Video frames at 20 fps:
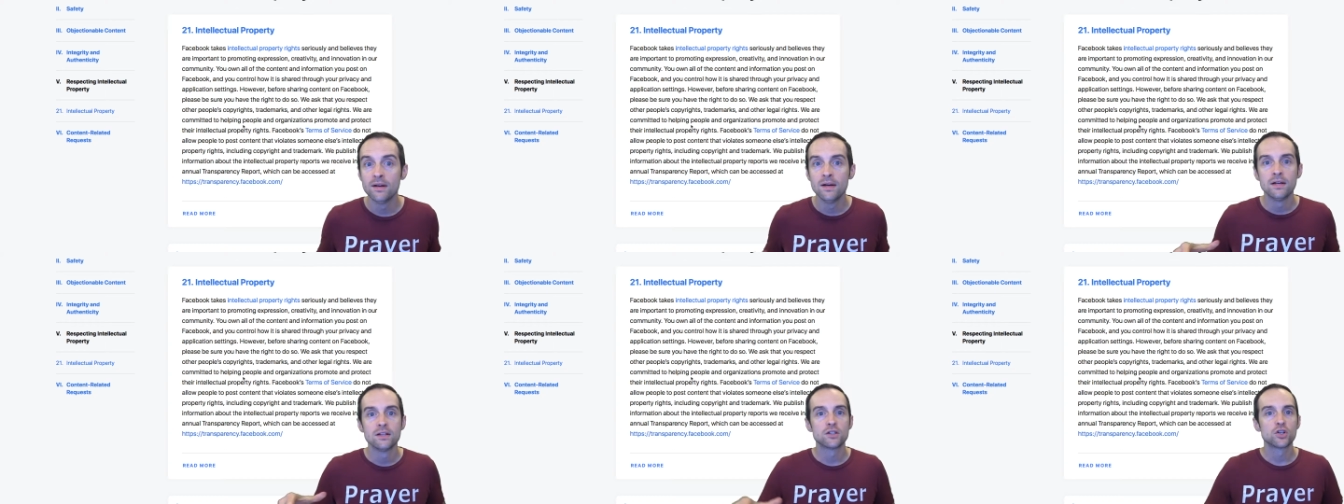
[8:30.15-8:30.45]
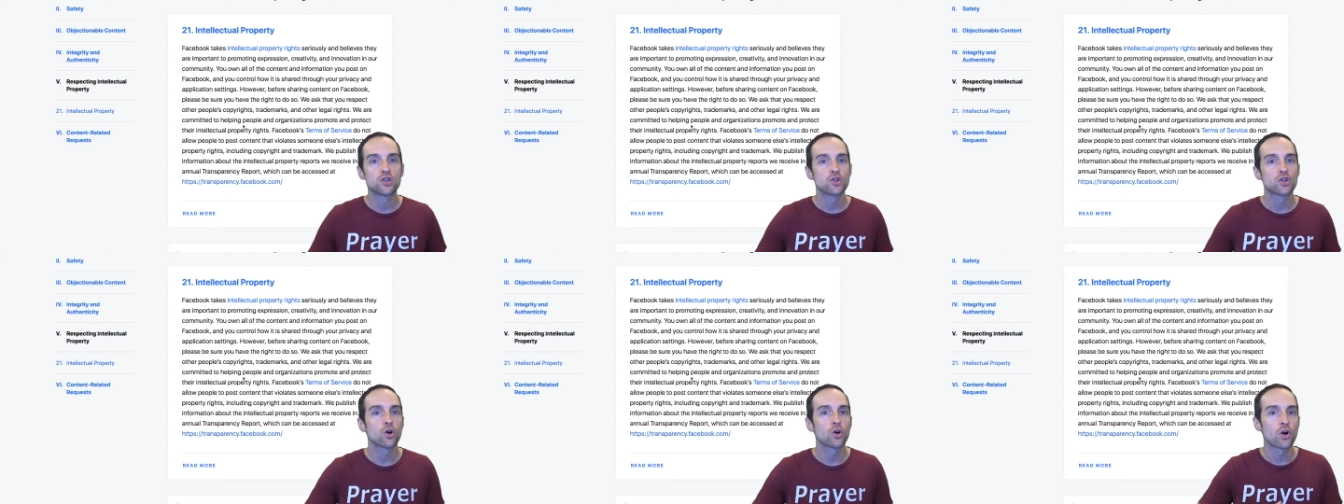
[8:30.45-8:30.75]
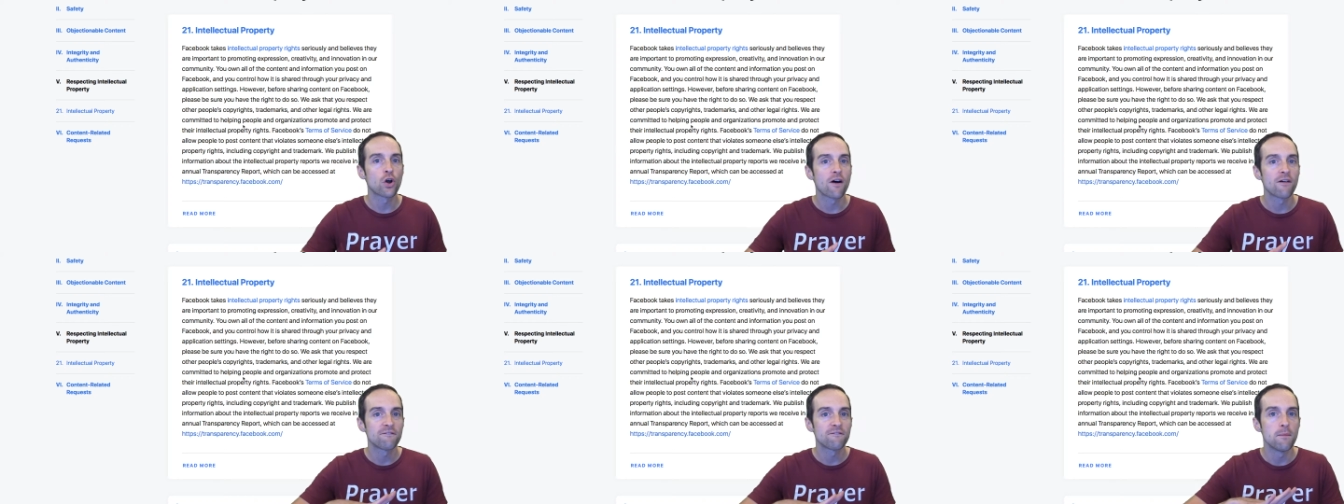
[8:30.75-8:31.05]
to turn
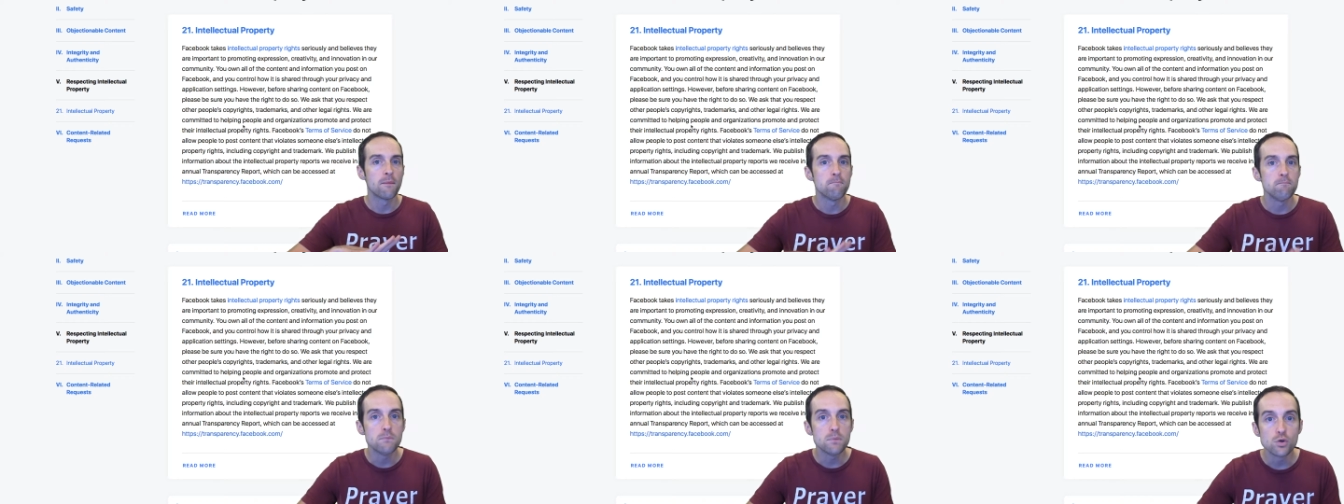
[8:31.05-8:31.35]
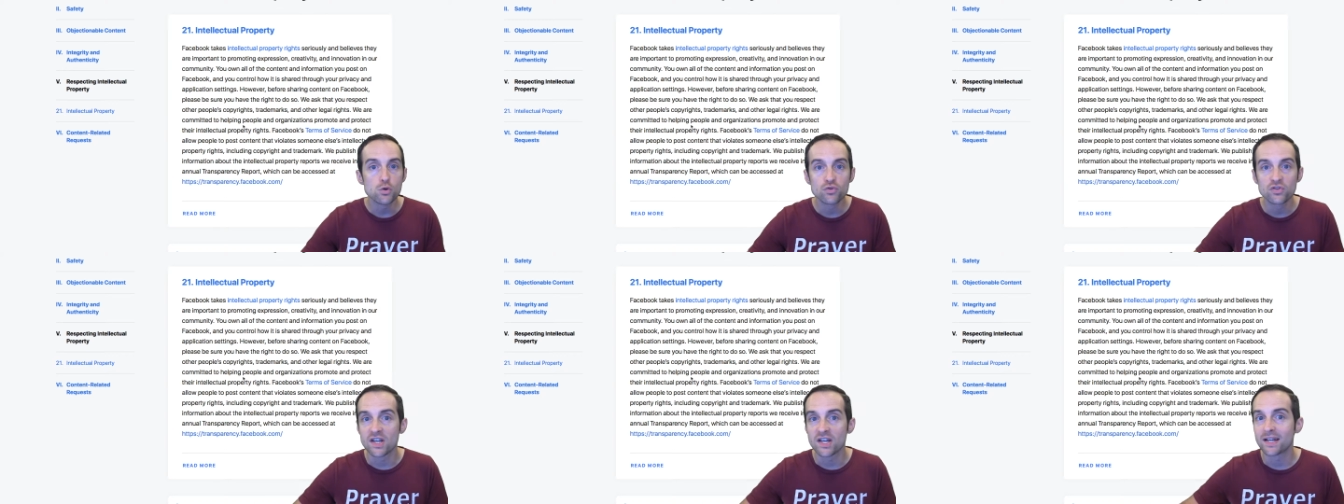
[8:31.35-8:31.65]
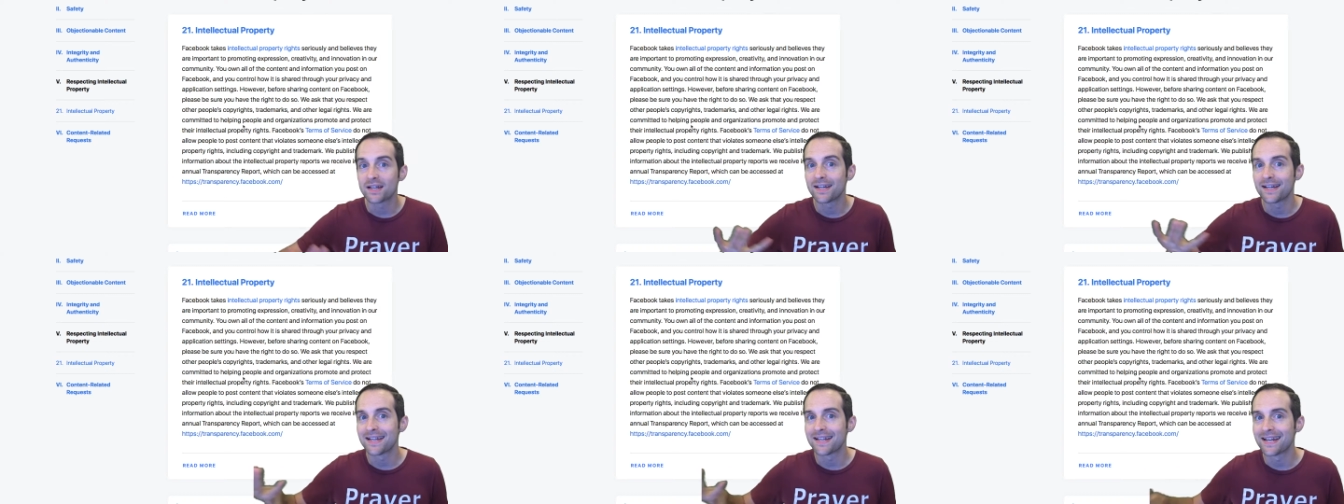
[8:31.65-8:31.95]
off the music
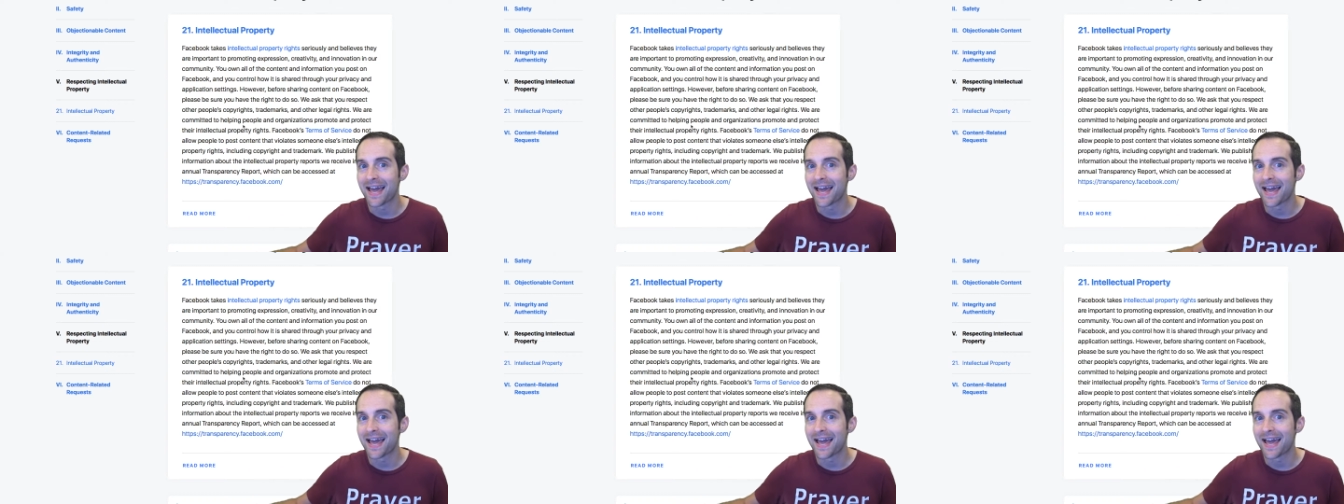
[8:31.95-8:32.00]
in